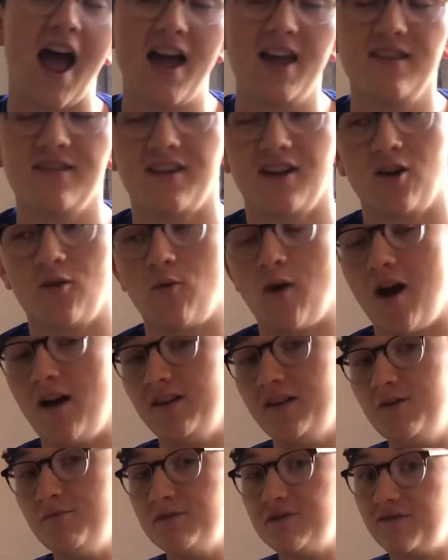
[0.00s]
I think
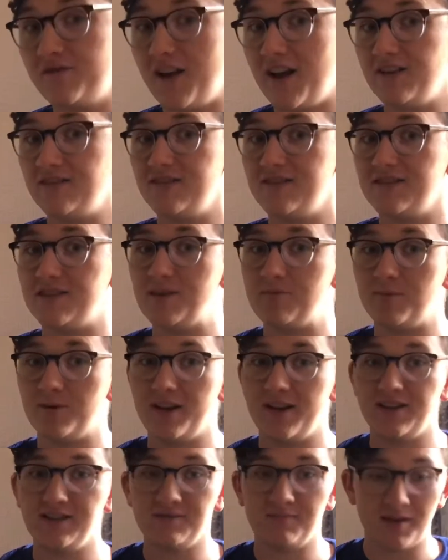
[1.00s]
while he was fast asleep
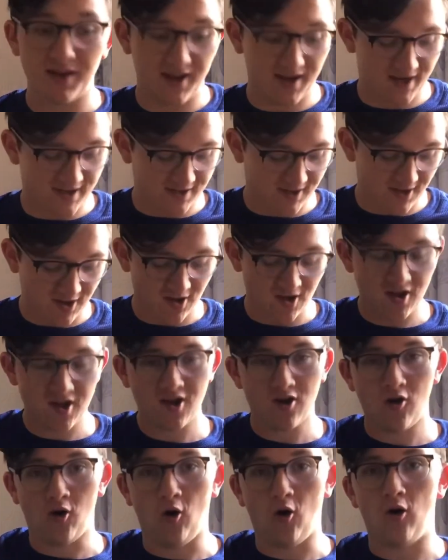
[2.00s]
in his bed,
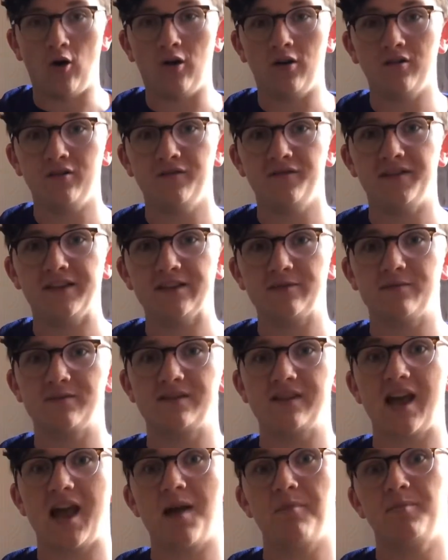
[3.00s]
all of this
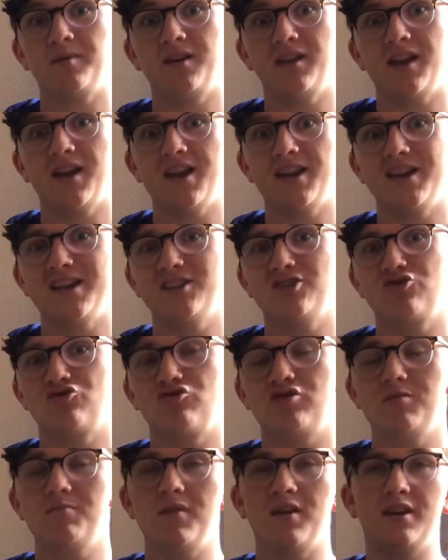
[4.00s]
was happening in his
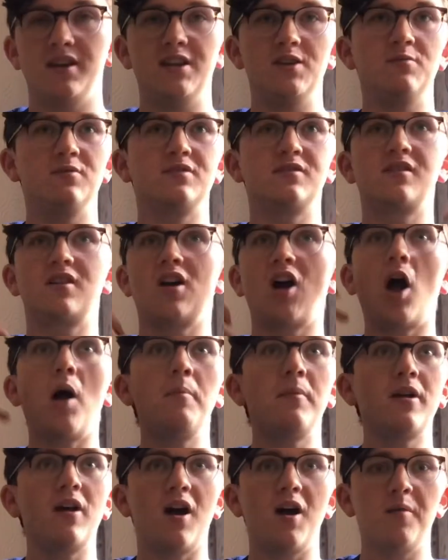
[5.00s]
dream, and he was
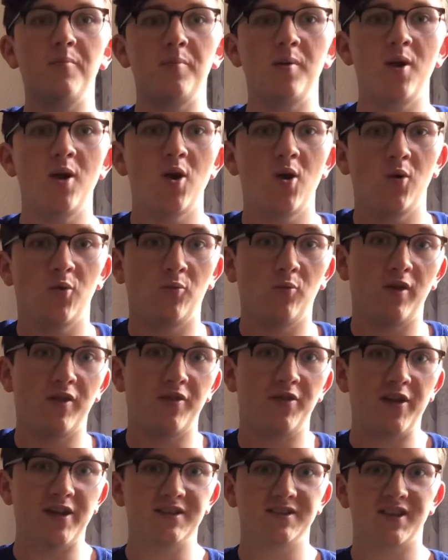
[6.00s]
coming up
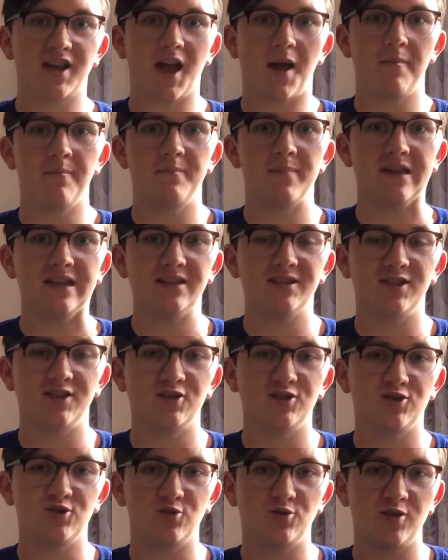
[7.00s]
with this
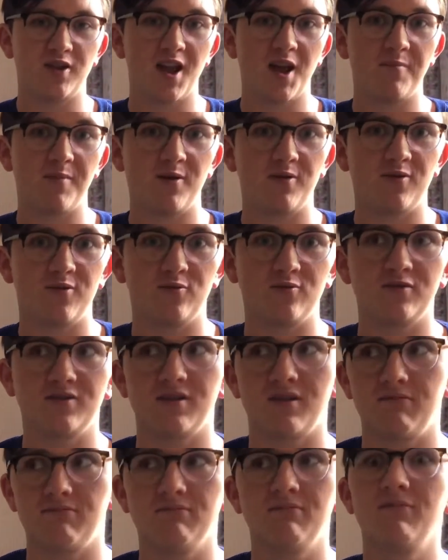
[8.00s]
amazing story about
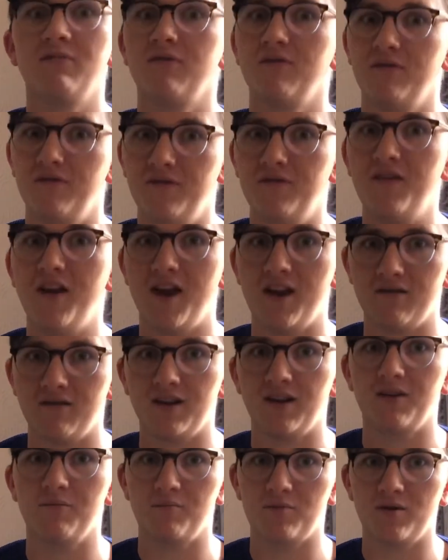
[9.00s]
those
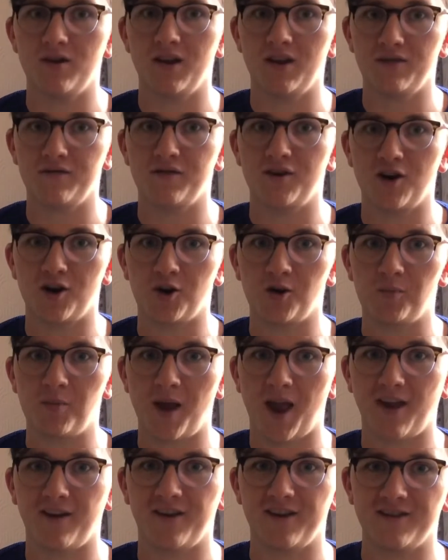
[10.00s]
very brave girl
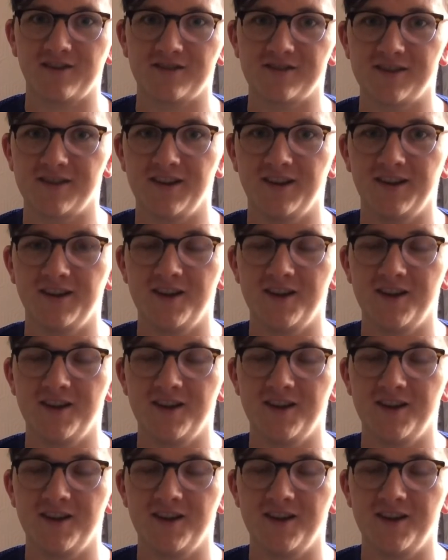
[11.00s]
pirates.